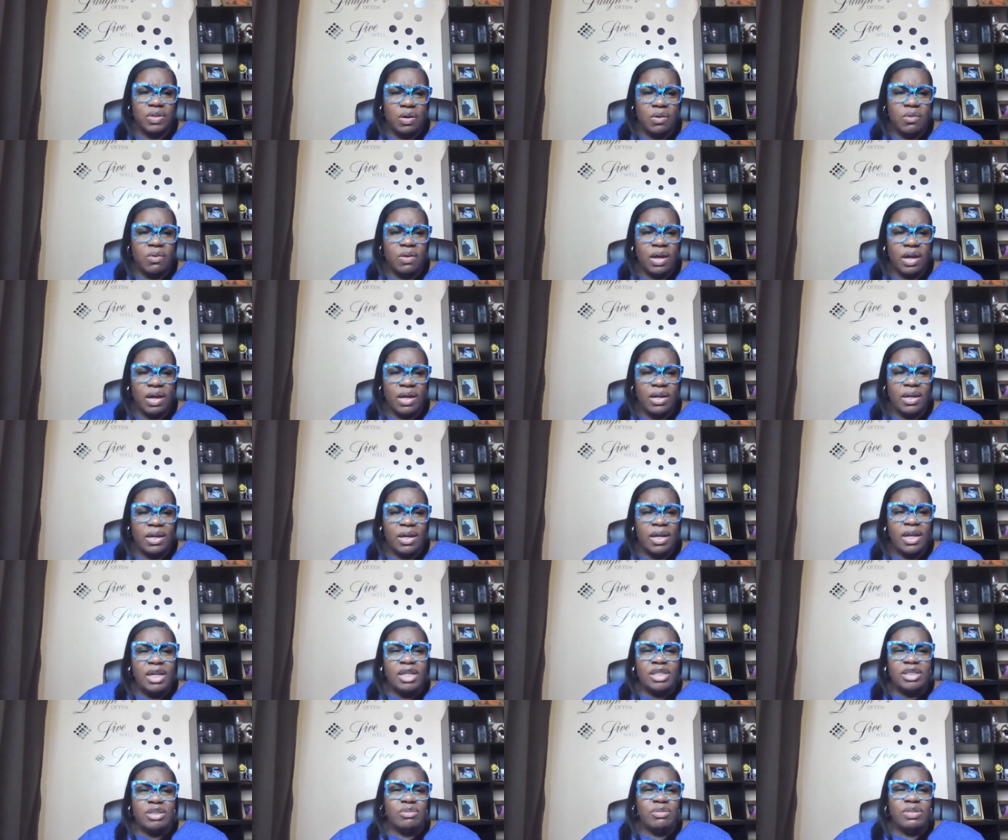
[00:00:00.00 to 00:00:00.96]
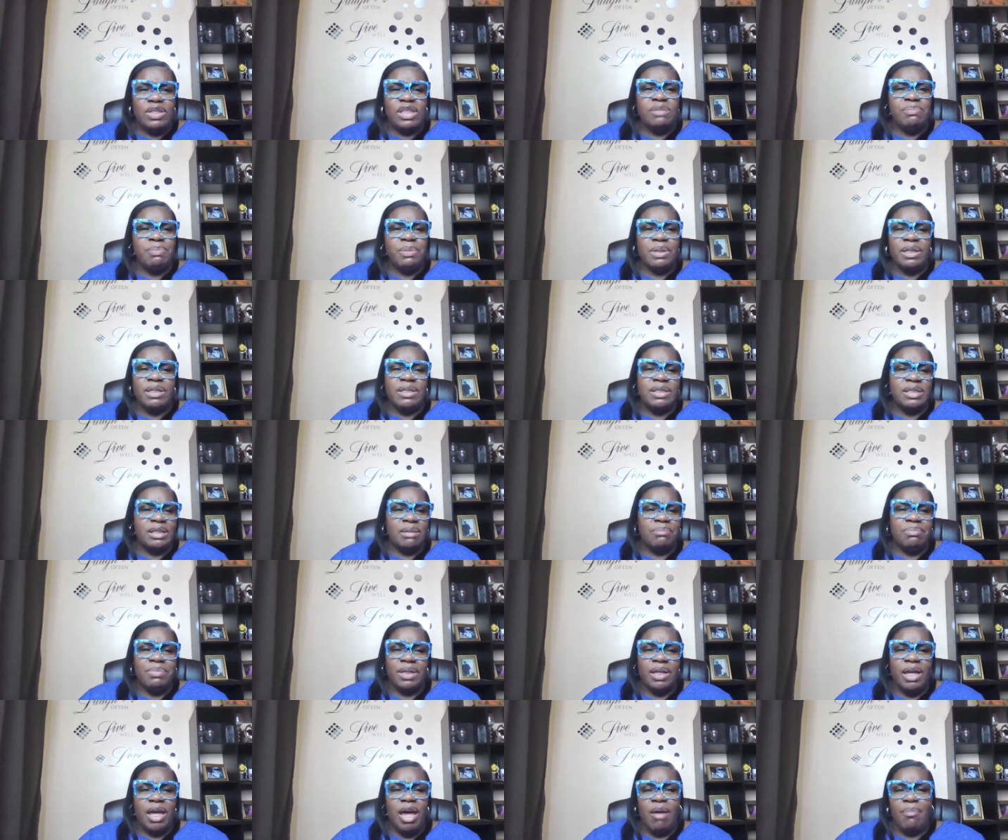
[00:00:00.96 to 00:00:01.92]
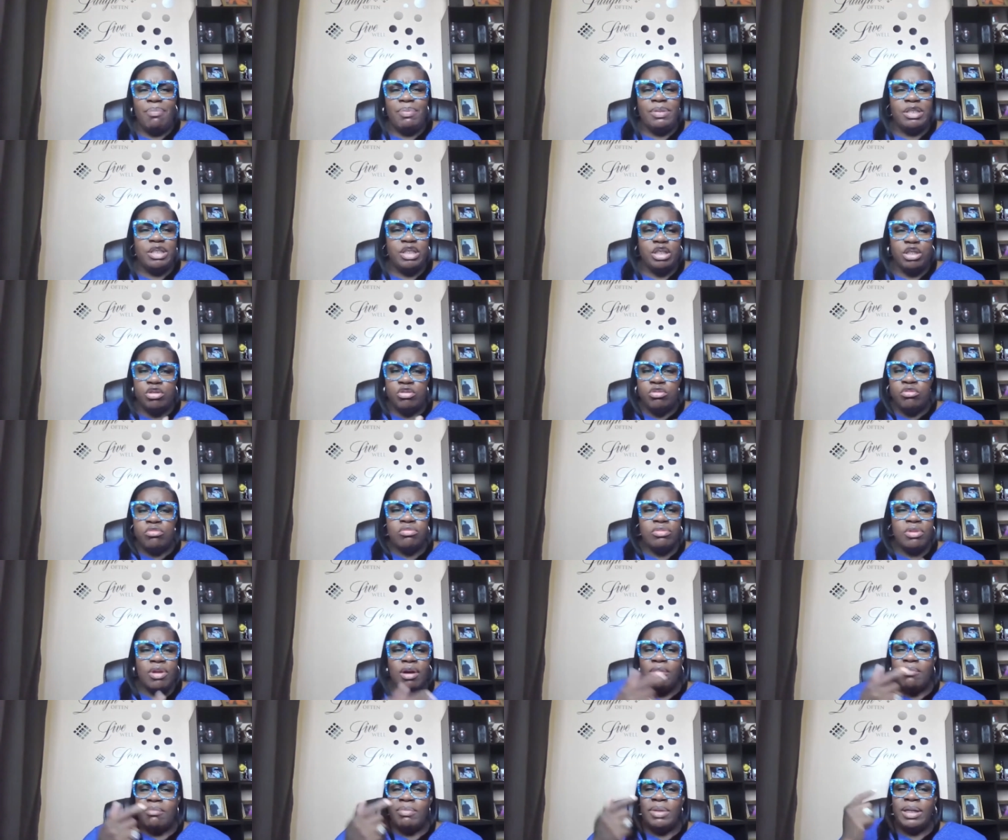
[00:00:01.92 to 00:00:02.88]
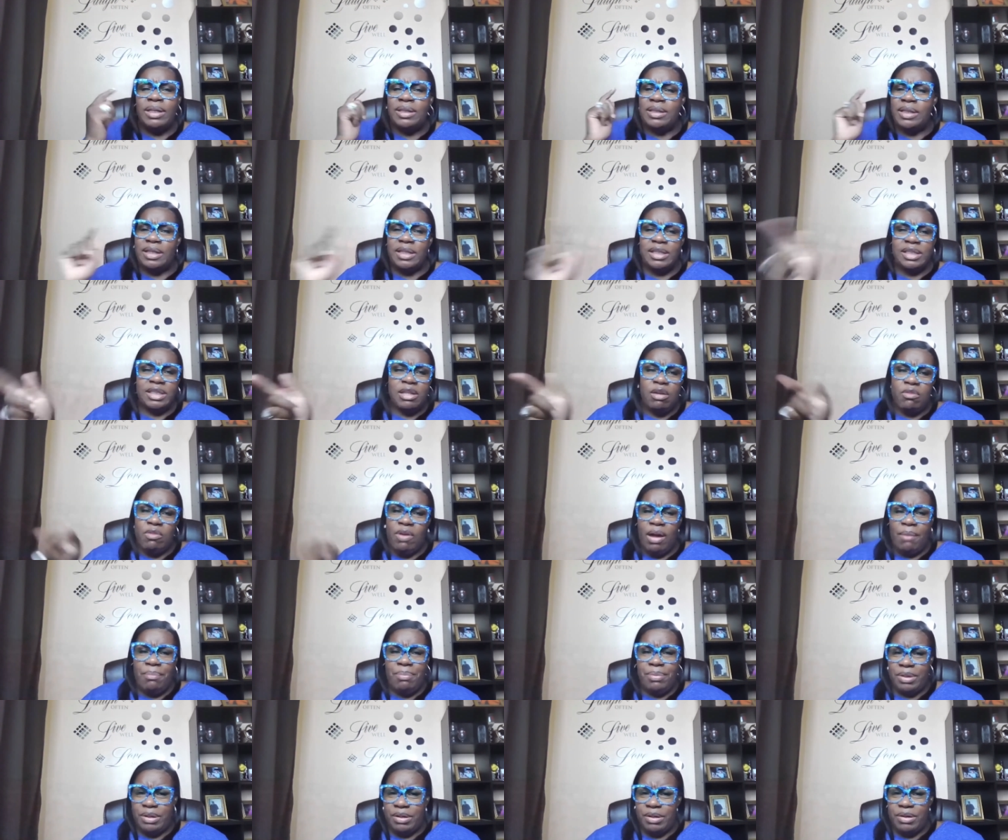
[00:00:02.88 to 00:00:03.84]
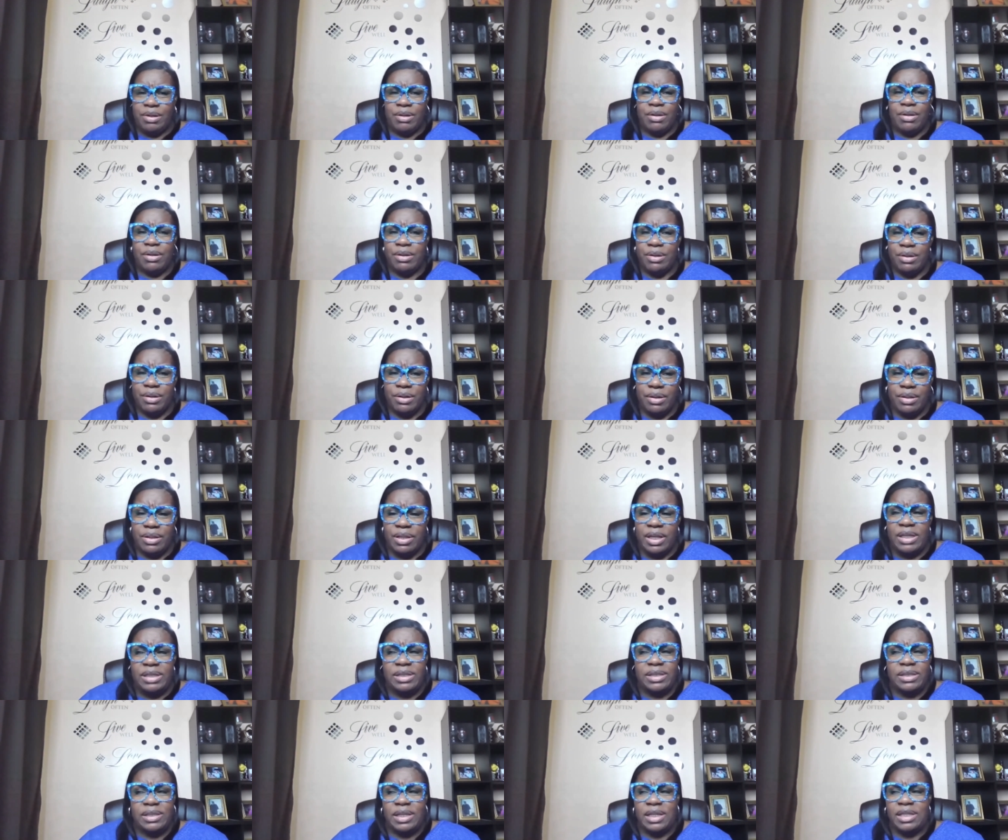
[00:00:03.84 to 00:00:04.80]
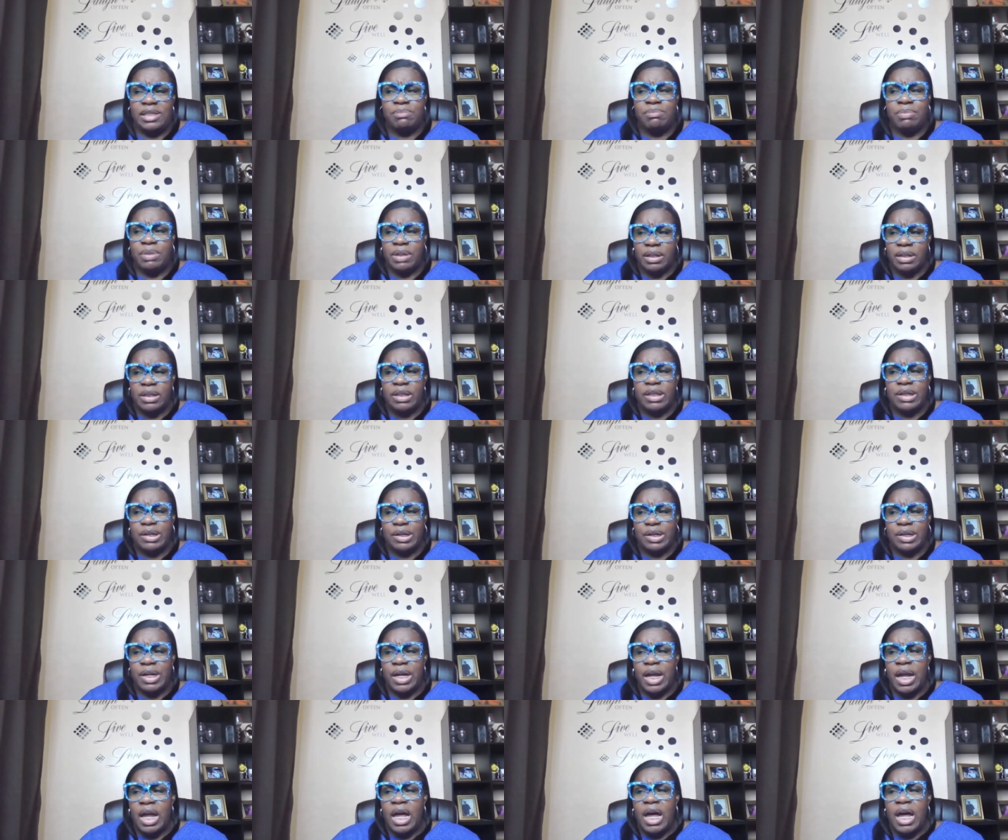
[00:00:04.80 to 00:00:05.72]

Okay, so just because something happened to you, don't mean that it's going to happen to her. Let's let's be clear.